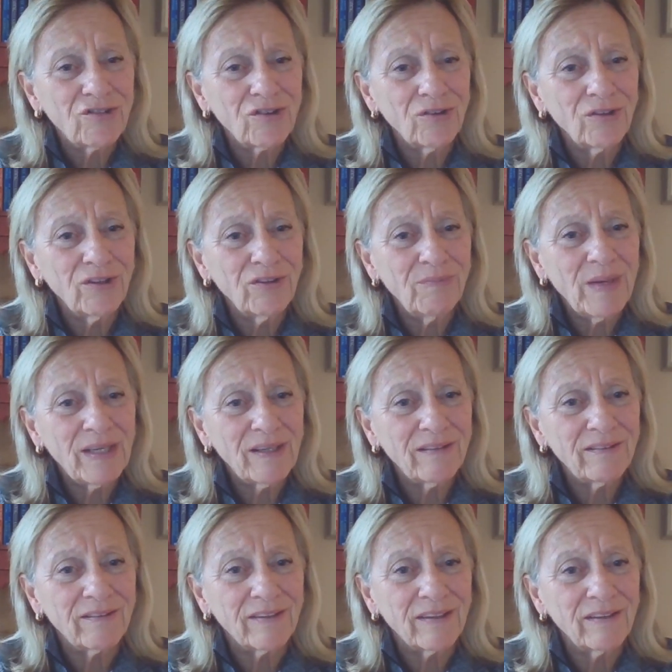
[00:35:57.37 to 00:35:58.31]
Journal of
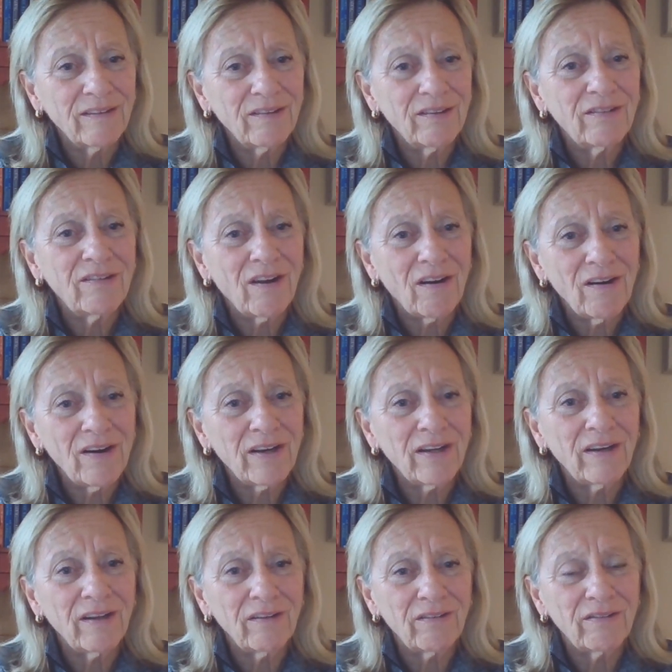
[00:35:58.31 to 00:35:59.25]
Medicine
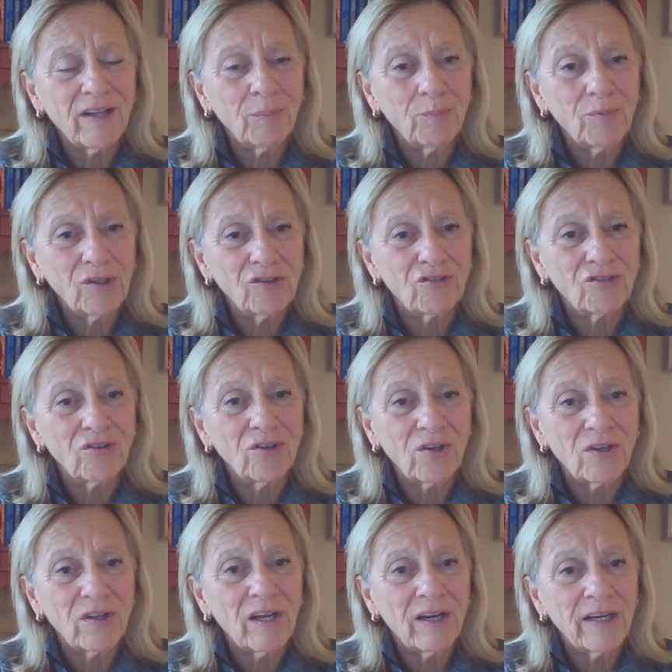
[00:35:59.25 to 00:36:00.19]
started a separate
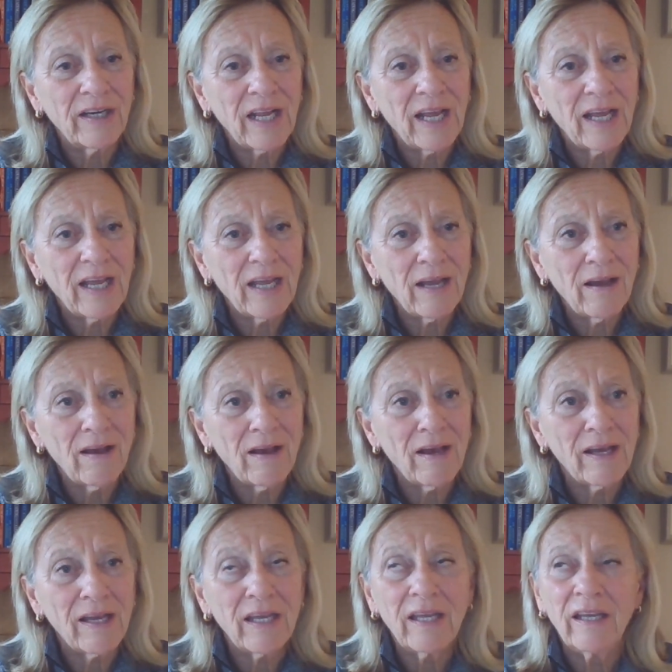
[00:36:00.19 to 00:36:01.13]
journal on AI